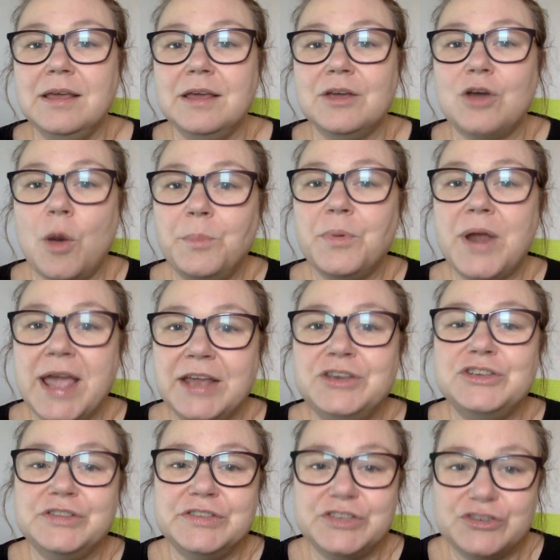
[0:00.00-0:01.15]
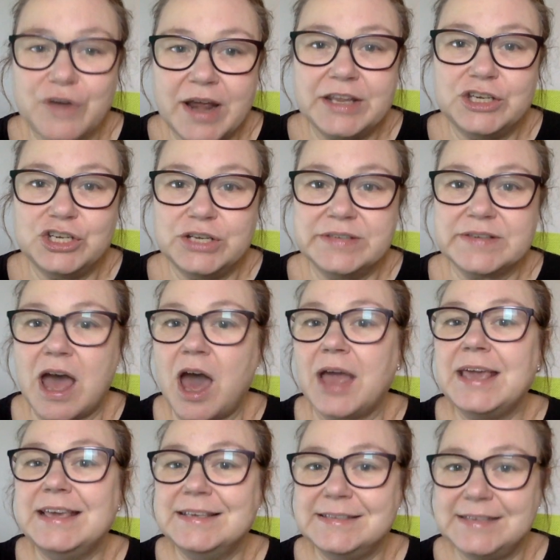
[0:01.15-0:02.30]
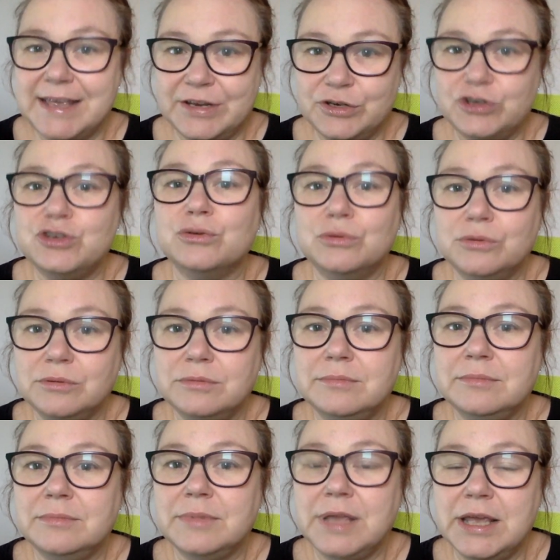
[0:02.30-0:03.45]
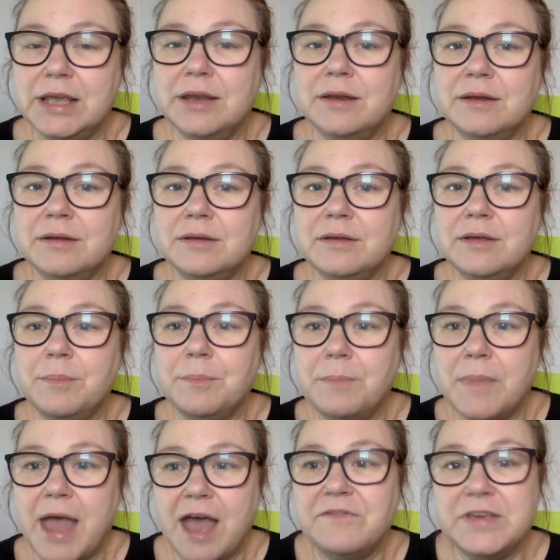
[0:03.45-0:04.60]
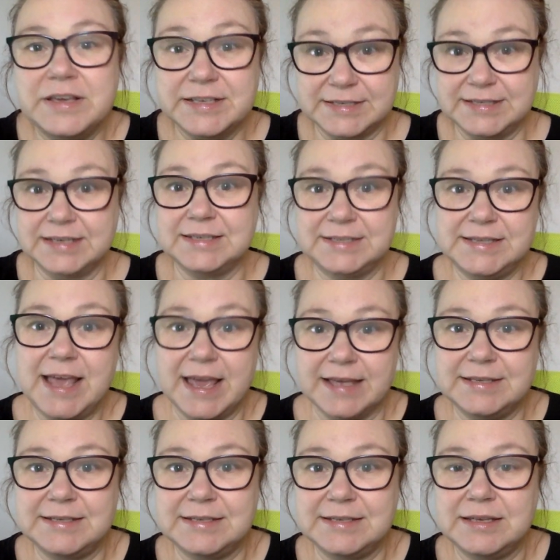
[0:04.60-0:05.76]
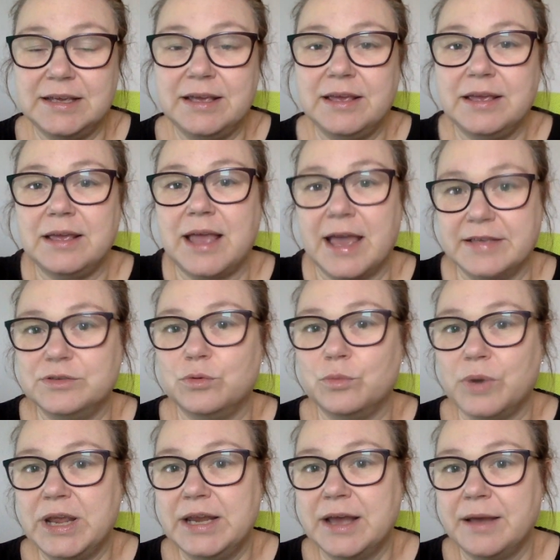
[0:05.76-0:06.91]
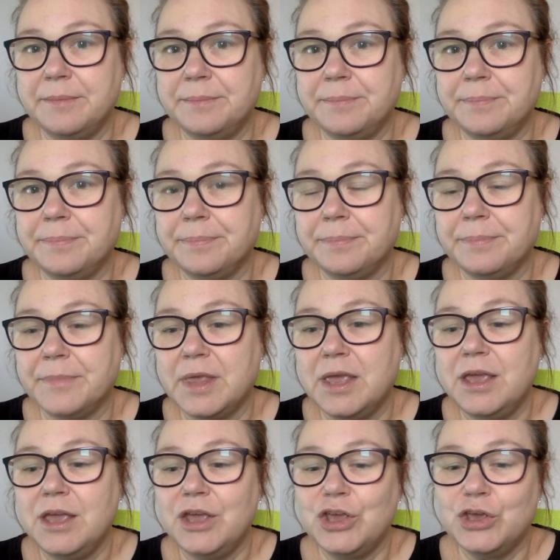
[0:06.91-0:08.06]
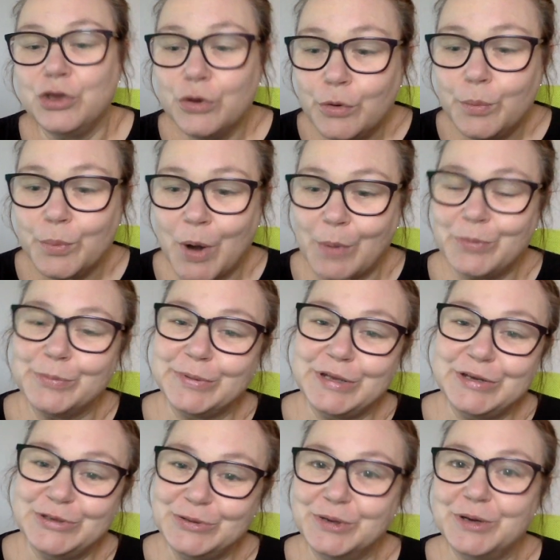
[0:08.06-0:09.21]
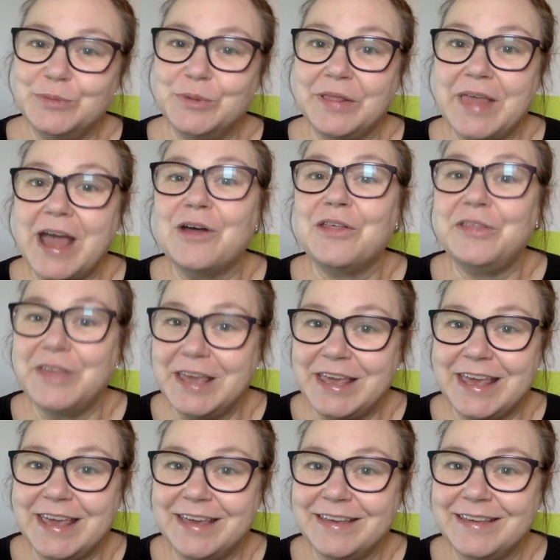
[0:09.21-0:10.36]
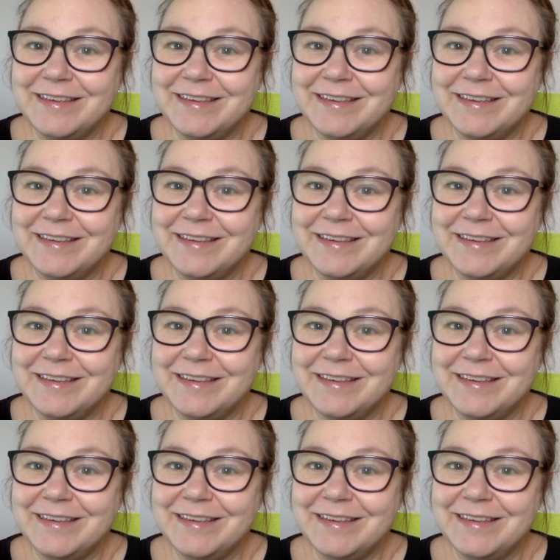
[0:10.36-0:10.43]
Comprehension strategies are essential in having success as a reader. You probably do it without thinking.